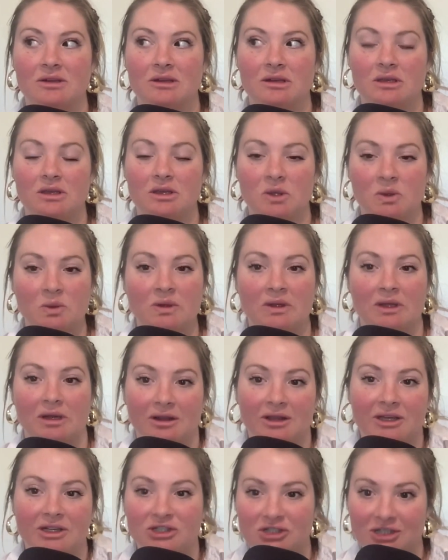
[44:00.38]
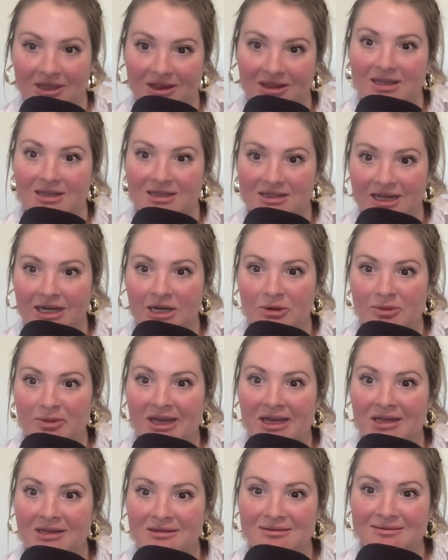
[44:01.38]
you literally shit the entire
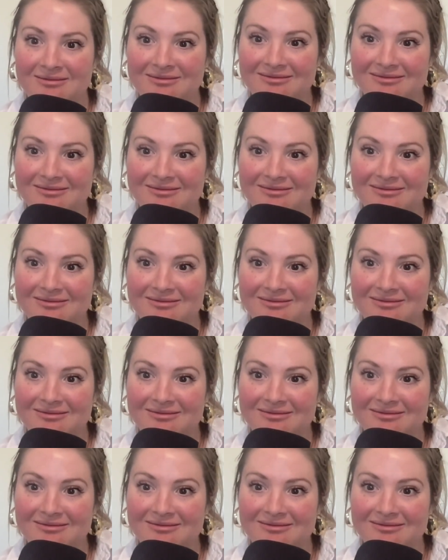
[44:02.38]
bed.